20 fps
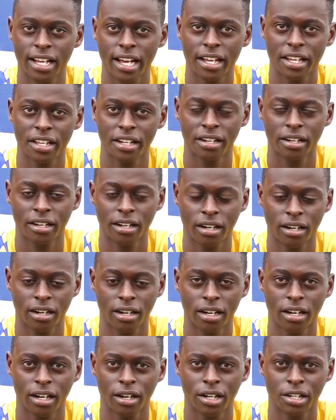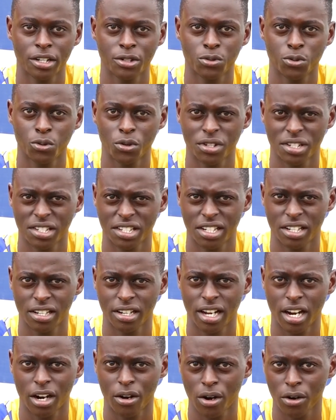year in
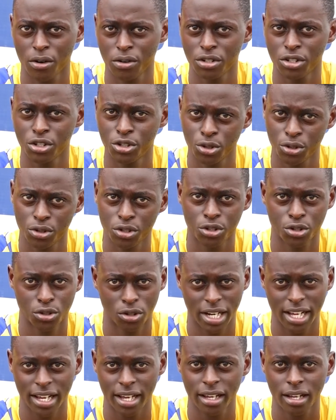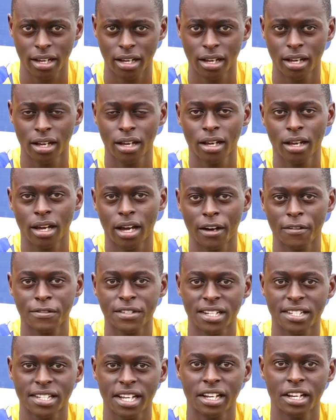around June, July,
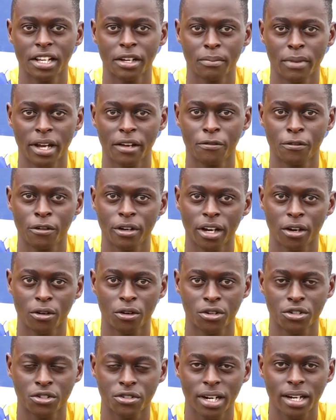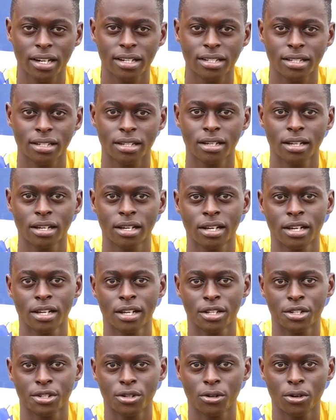after signing my four-year contract.
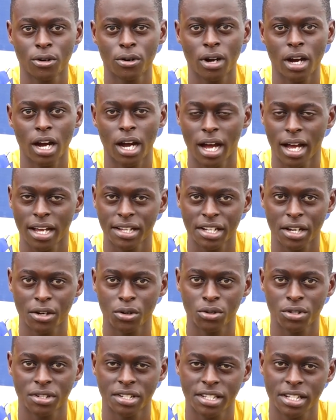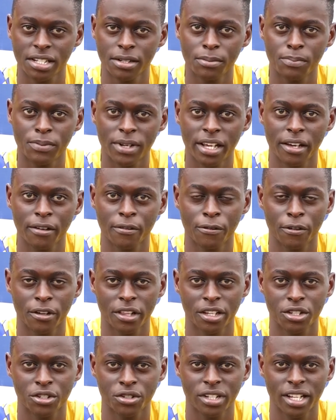So as I was still playing for
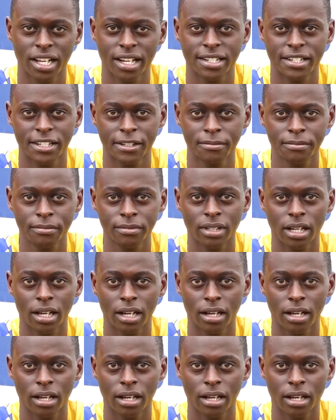the junior team,